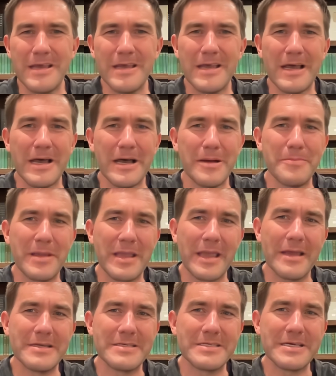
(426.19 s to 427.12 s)

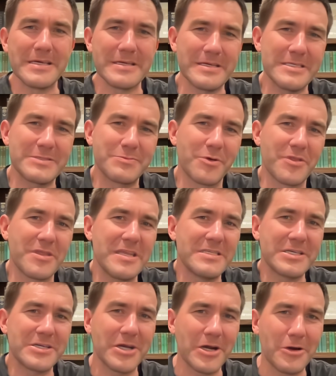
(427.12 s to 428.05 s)
and is worth an
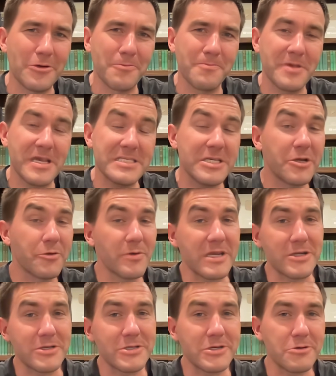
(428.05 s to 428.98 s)
easy go. Easy
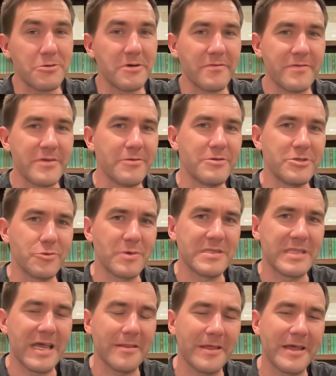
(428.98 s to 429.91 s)
Greek, too, if you do read
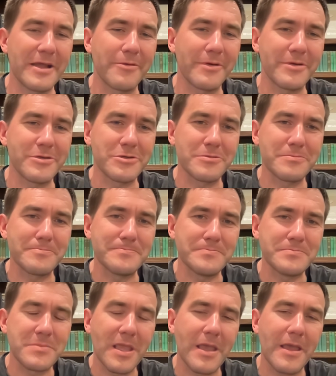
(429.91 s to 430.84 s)
that language.
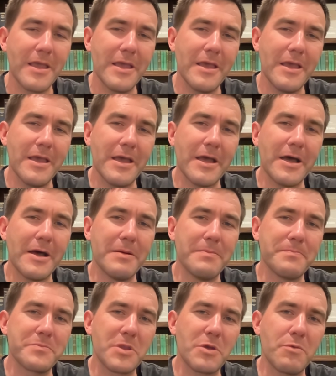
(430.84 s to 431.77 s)

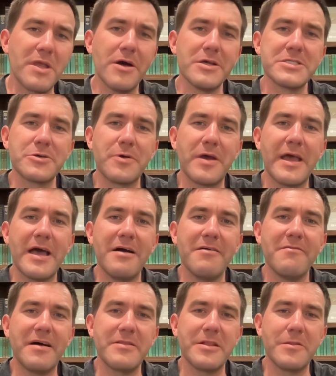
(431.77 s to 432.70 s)
We also
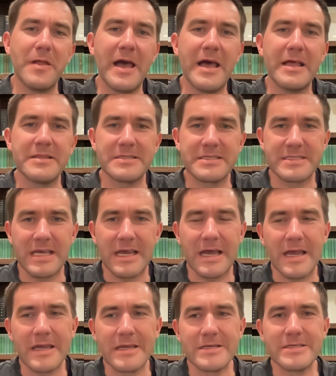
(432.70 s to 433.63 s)
have, on the Latin
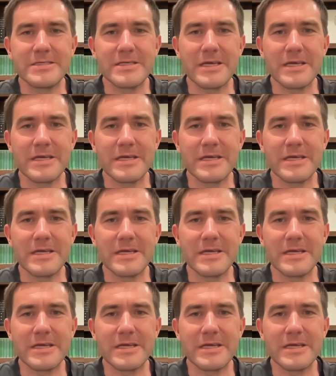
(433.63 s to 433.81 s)
side,